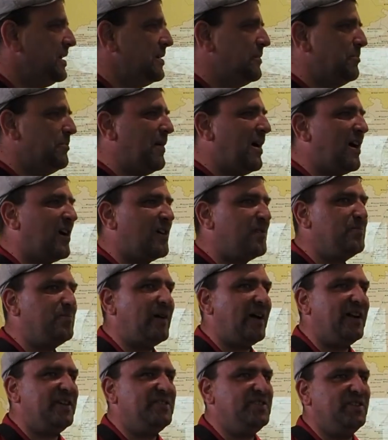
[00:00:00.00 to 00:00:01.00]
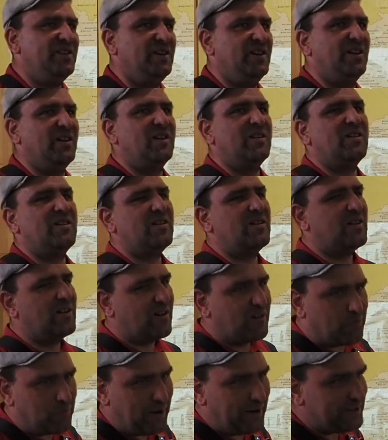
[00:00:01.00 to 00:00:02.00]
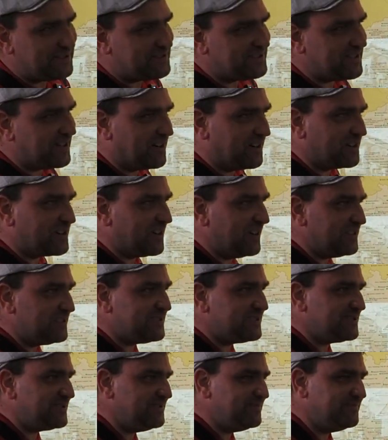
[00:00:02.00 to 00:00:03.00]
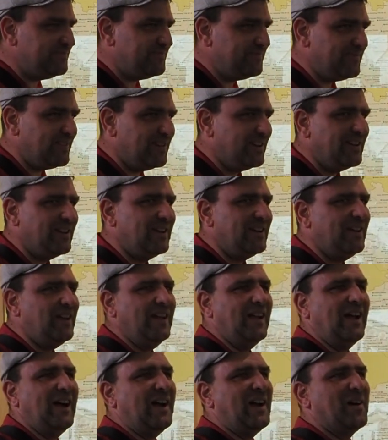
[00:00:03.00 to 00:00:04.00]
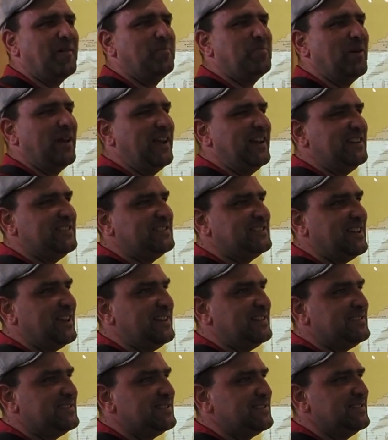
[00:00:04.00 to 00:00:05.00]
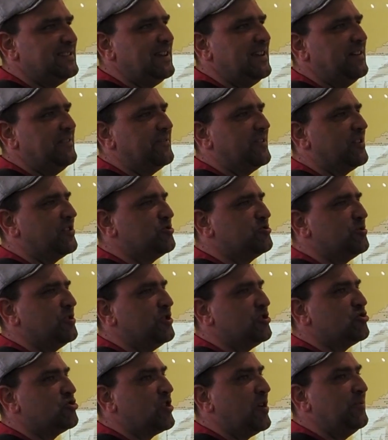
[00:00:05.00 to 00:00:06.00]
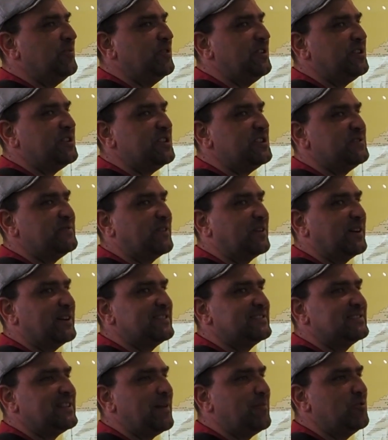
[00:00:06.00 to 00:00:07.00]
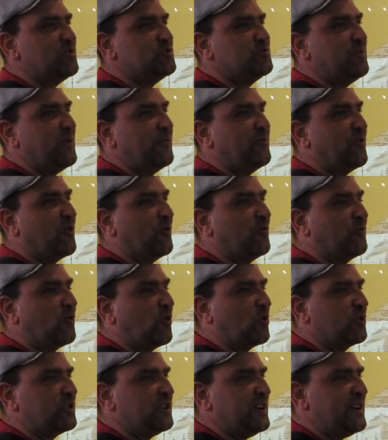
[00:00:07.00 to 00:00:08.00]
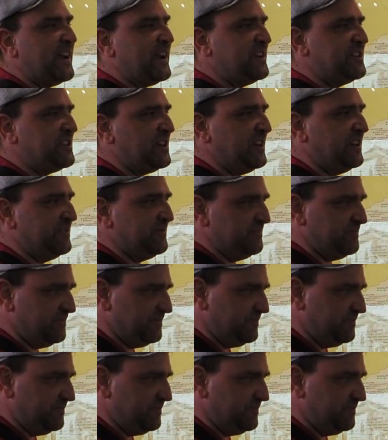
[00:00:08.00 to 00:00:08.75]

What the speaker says: marked by the red circles are places where Jewish communities were established before 1418.